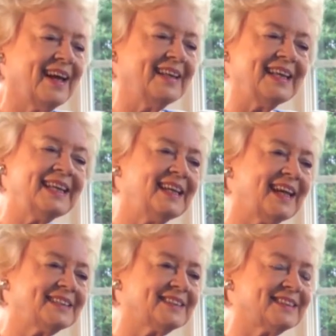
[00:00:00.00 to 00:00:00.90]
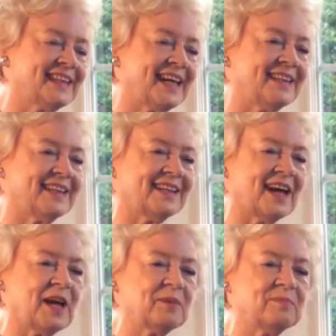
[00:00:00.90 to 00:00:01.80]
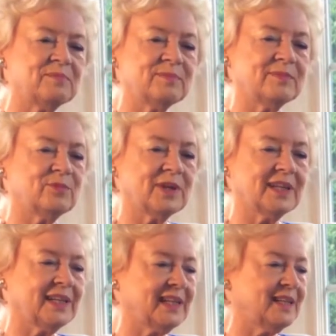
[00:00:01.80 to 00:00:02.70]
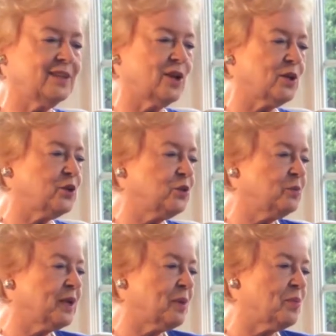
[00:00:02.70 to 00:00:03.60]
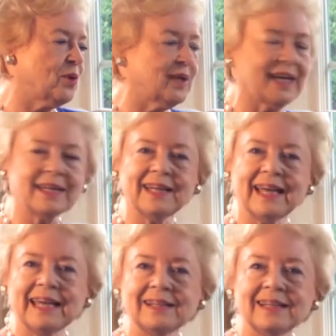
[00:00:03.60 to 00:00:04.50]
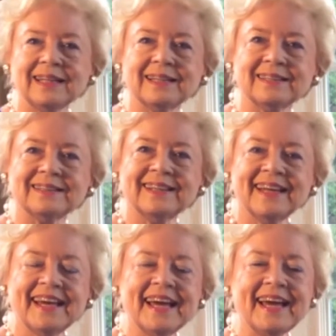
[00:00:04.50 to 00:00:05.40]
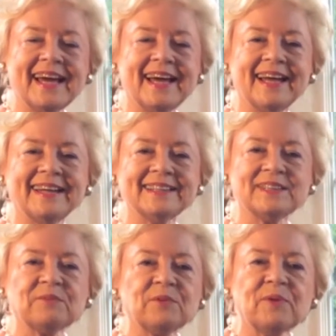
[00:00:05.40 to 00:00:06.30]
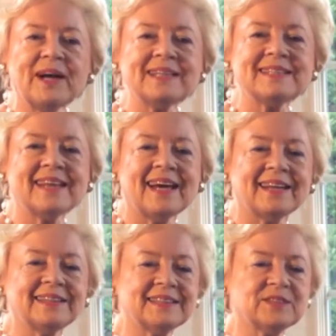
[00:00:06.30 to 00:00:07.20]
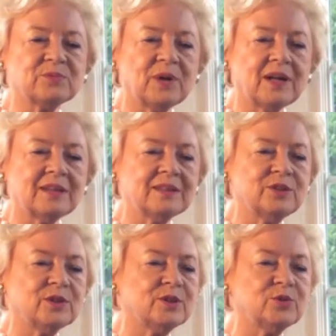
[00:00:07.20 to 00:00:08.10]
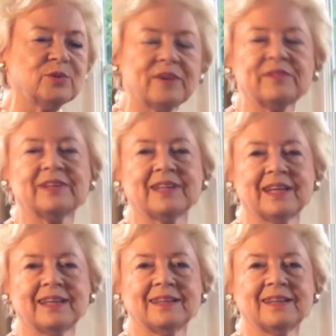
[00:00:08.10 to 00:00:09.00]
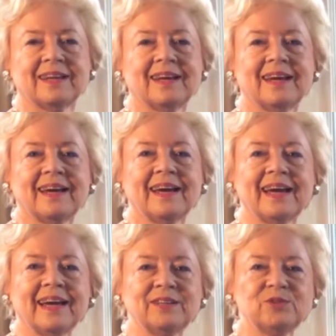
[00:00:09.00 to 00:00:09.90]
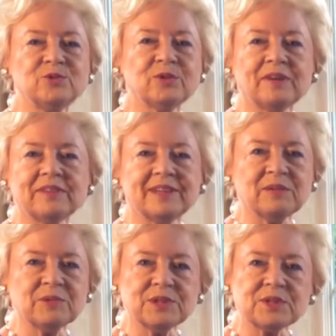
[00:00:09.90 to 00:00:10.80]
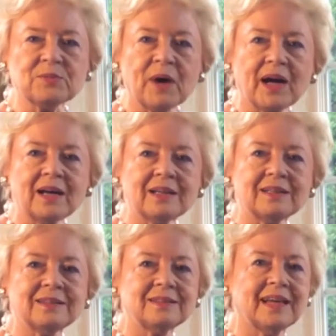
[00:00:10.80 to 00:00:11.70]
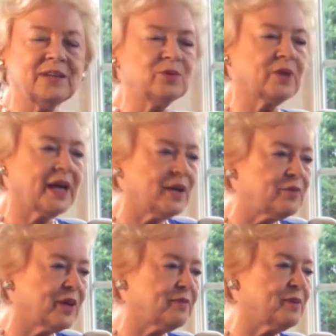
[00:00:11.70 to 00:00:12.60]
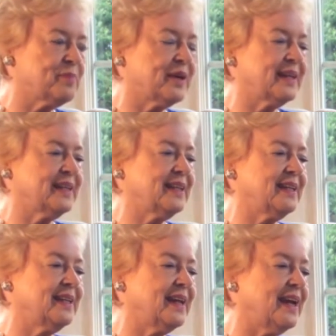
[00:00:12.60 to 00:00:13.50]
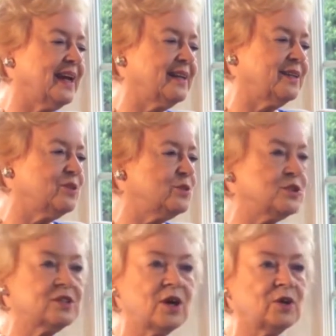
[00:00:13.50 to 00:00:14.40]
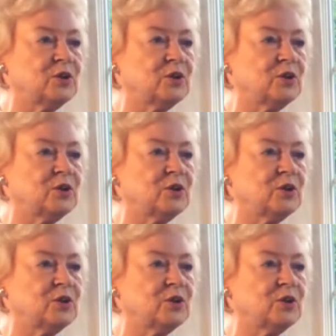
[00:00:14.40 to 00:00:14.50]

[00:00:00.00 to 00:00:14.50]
And then he likes to say that I'm really not human, I'm more like an alien. And I said, well, why is that? And he says, well, you can do everything. And you do everything with a smile, and you care for everybody, and you're just not